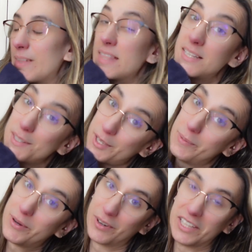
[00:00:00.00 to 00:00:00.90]
This is
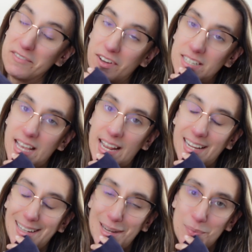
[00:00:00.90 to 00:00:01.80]
gonna be really fun to
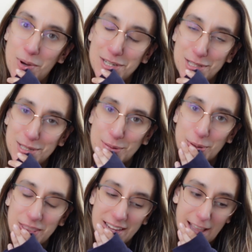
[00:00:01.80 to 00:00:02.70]
edit and watch this
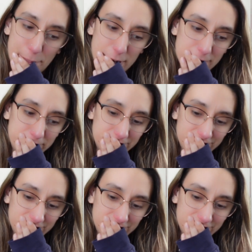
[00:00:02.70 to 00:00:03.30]
whole thing happen.